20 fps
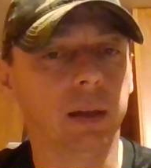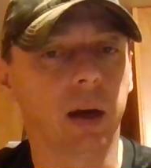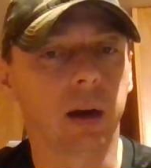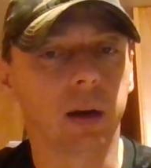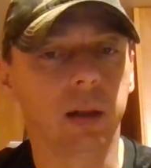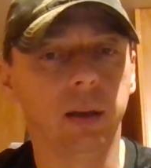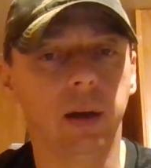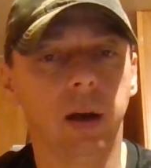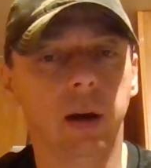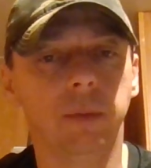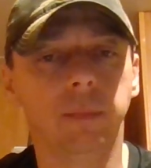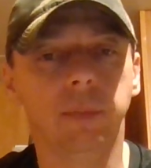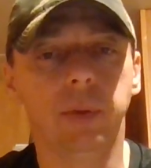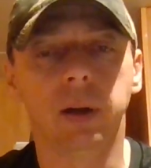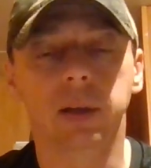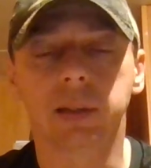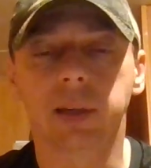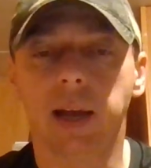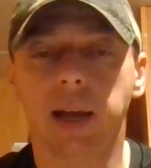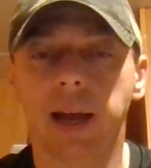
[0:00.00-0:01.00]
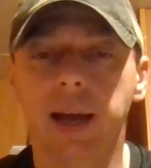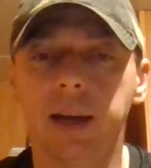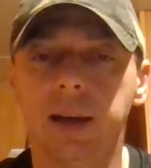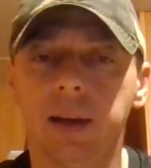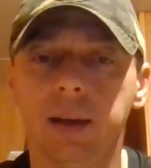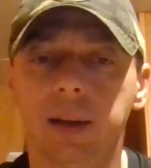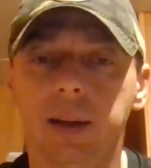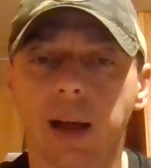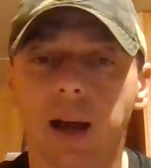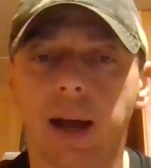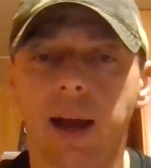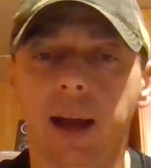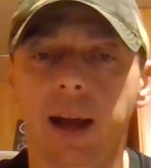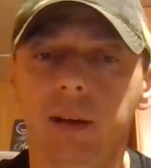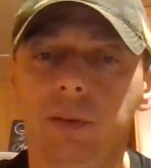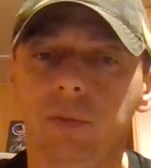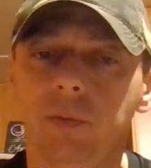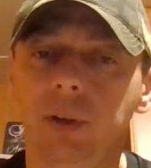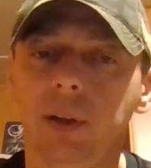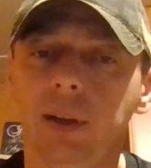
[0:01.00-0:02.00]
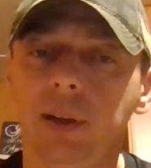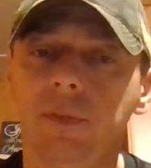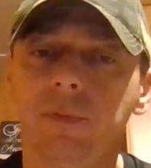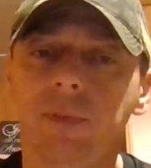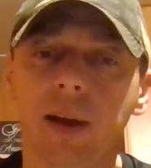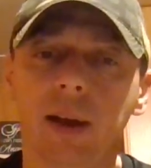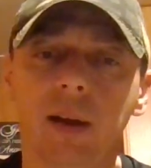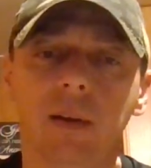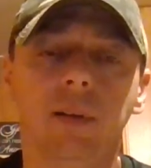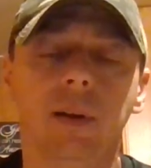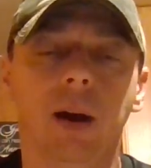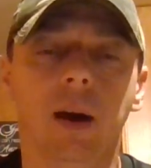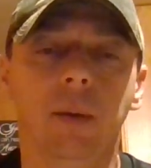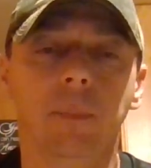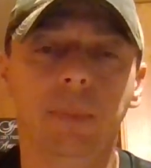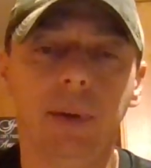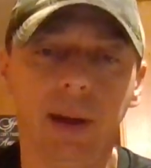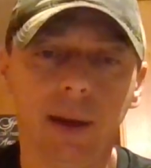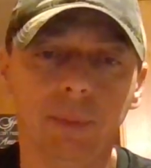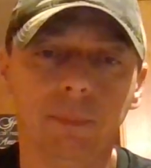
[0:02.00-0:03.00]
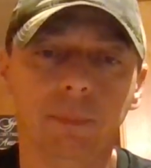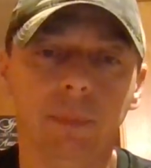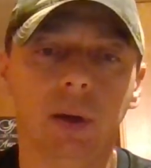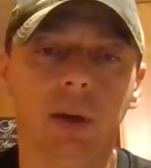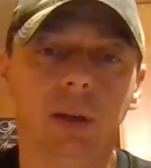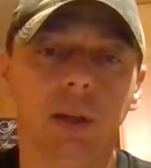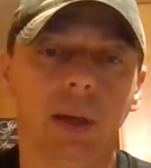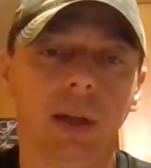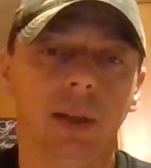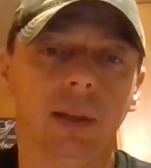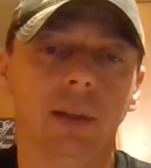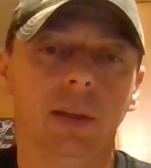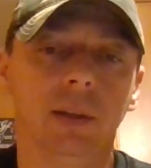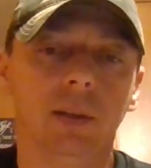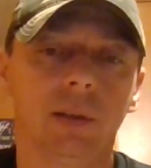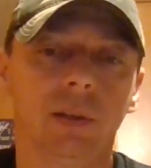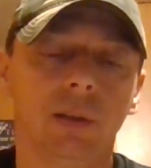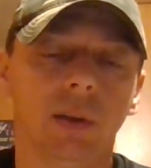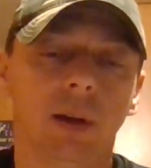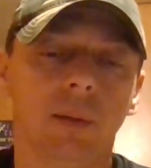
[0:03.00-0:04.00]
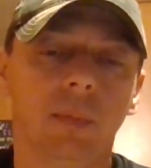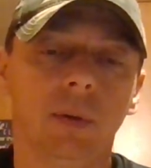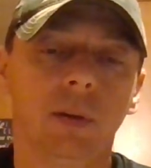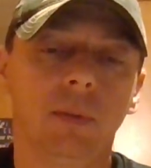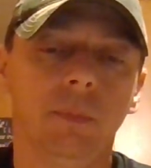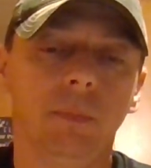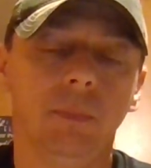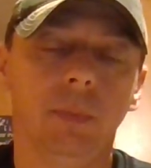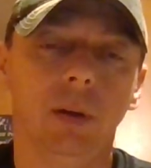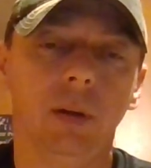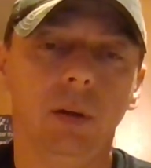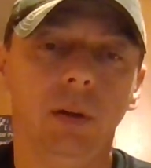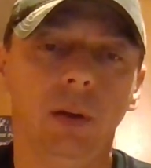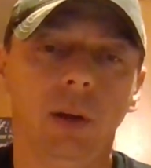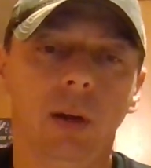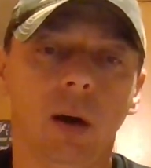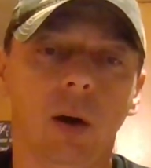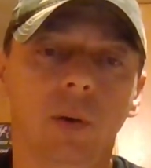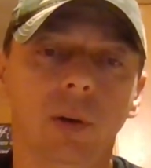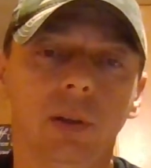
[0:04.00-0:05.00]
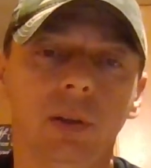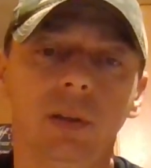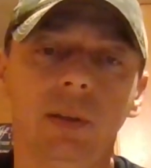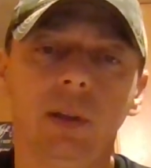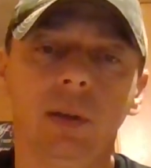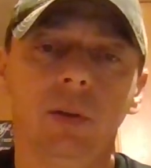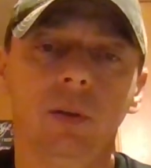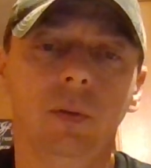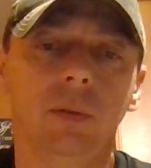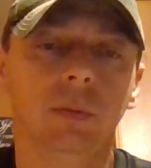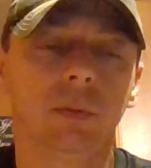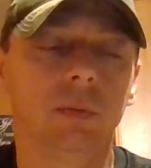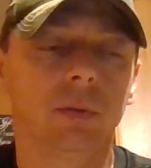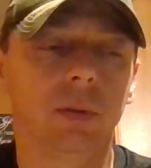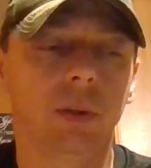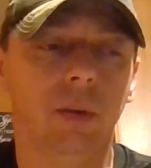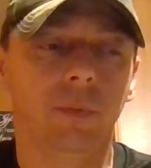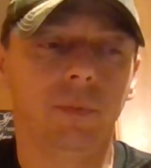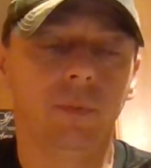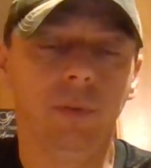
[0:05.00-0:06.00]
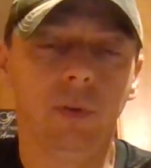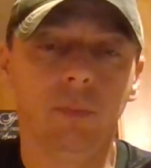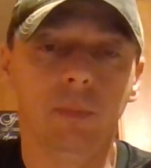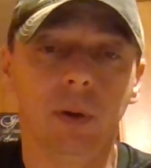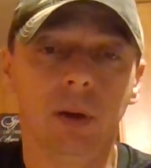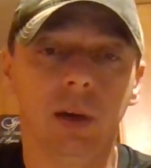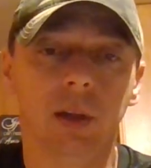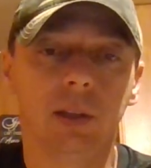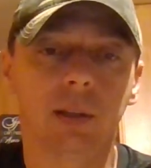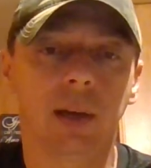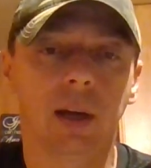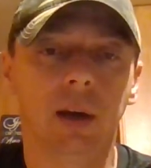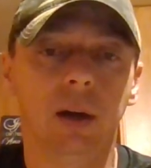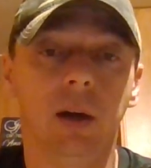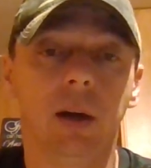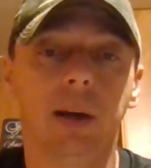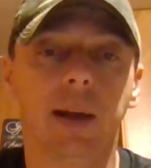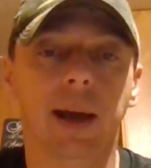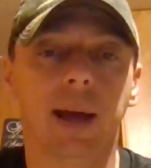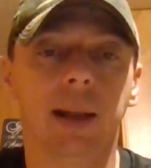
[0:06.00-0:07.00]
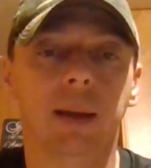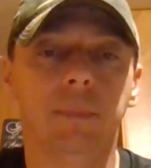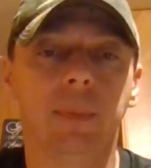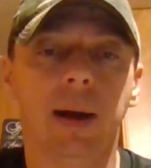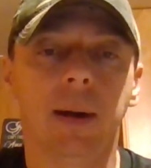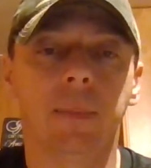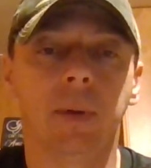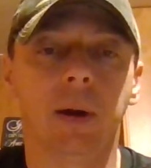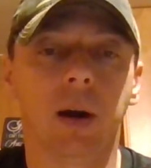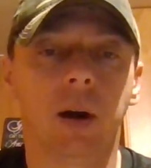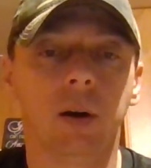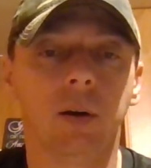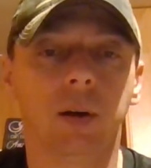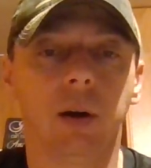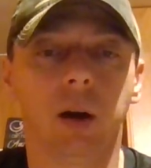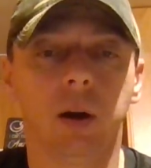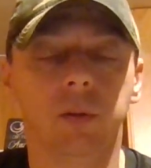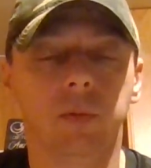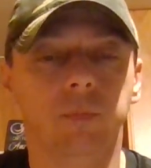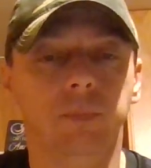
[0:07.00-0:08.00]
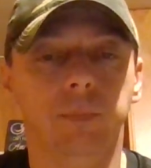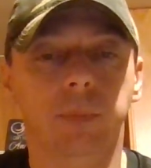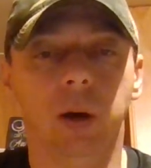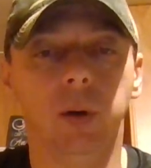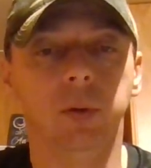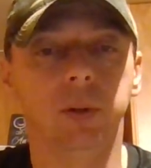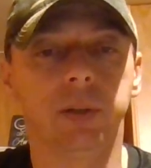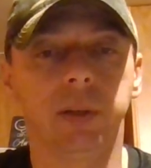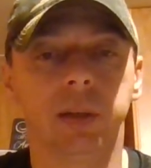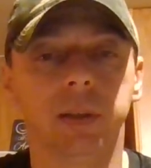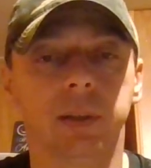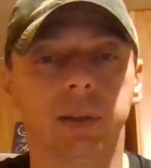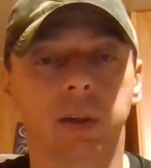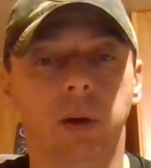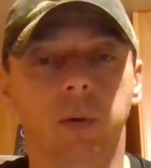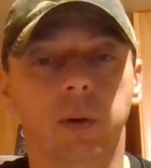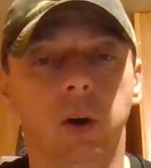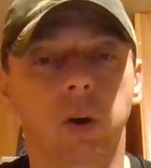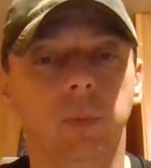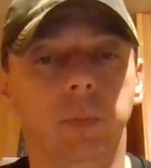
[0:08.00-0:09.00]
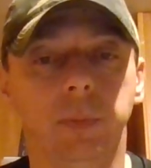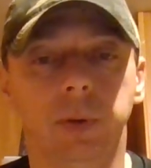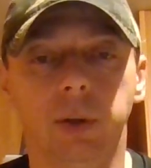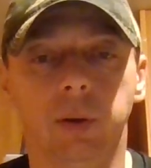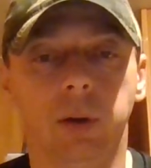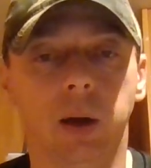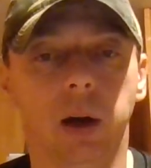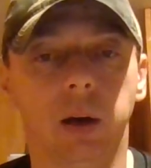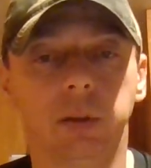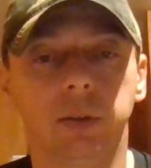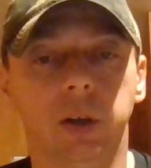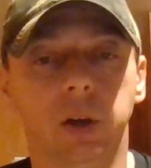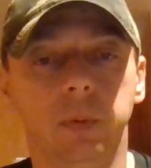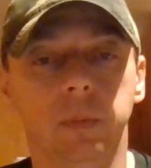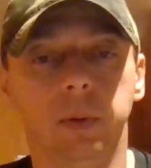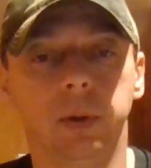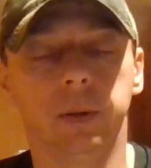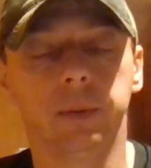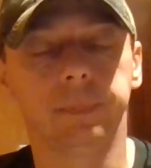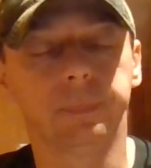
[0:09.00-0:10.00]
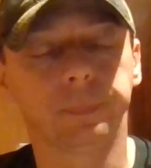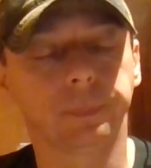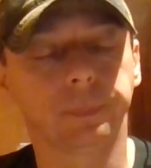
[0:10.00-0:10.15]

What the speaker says: lot of young bucks. I hadn't really found a big buck yet this summer, but it's still a few months. I hunt in Alabama. Our bow season don't open until October,